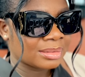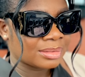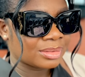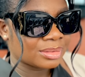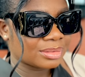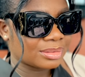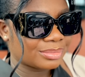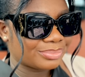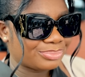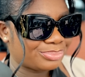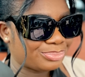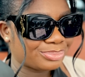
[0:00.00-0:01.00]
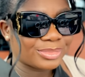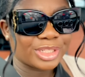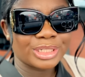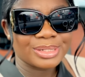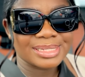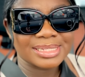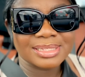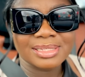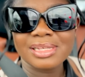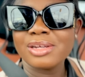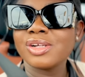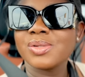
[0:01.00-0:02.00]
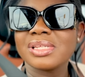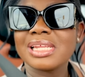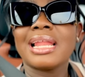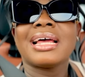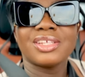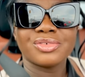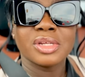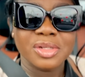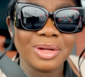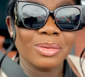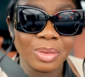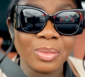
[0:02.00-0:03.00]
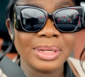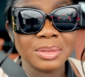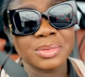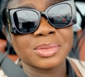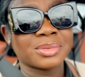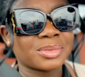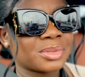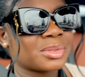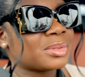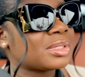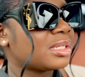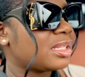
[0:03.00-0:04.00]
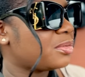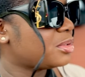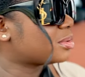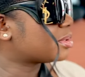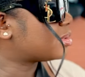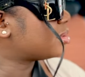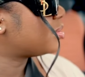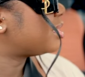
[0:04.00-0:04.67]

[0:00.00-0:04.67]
So Earl's it is. Earl's was the last restaurant we went to, so the food was good.